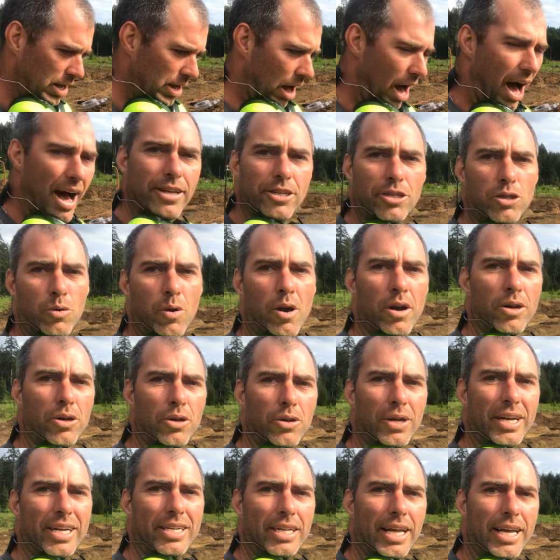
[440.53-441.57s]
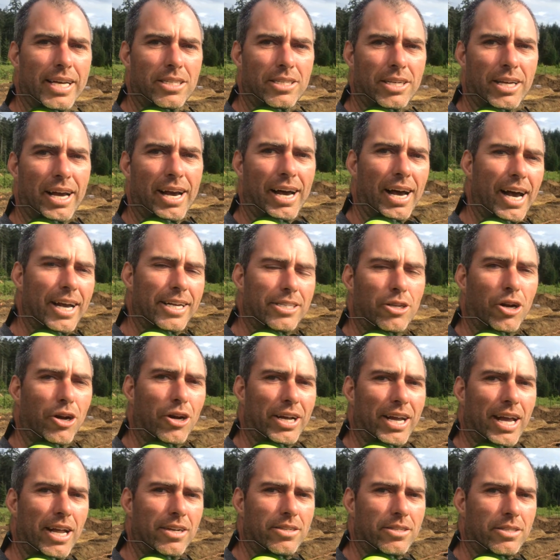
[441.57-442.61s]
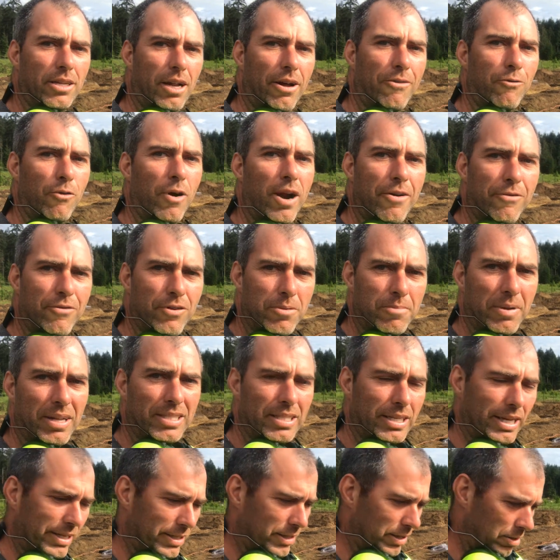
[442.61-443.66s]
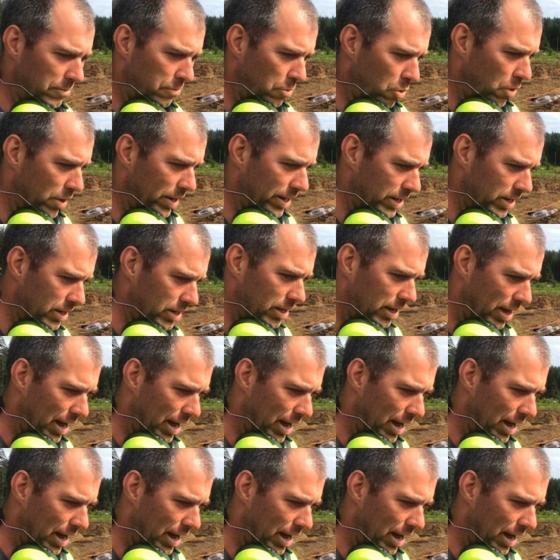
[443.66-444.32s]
I struggle. It takes, I start getting stuff ready for them at 6 in the morning,